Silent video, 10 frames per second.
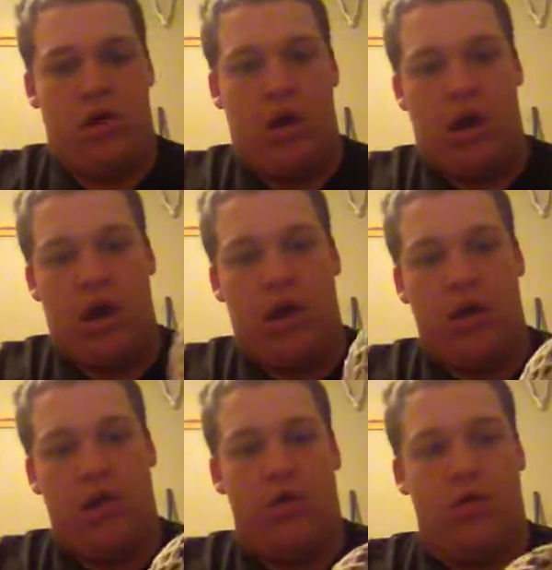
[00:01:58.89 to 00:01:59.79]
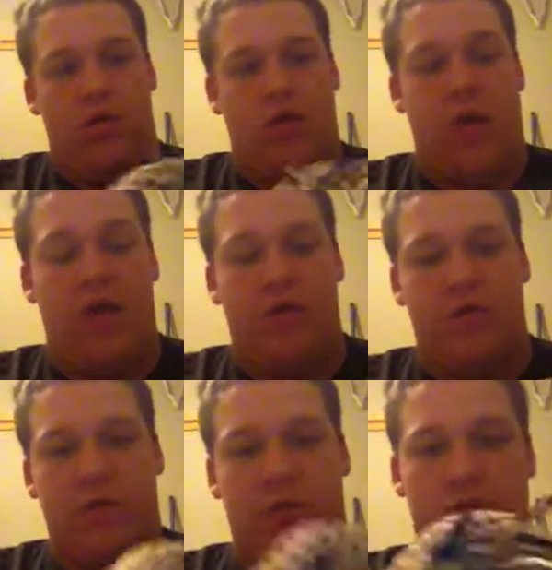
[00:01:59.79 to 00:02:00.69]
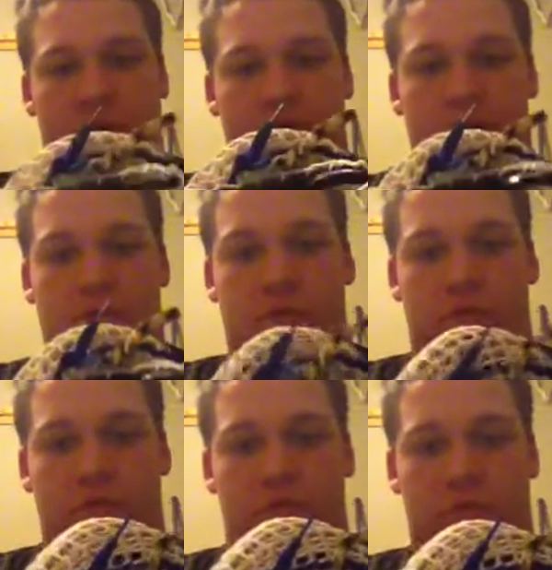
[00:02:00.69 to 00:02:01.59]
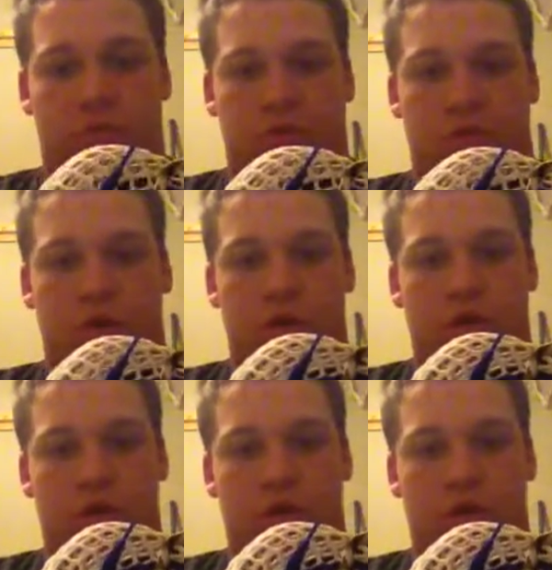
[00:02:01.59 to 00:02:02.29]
I do not have the same string job on them, but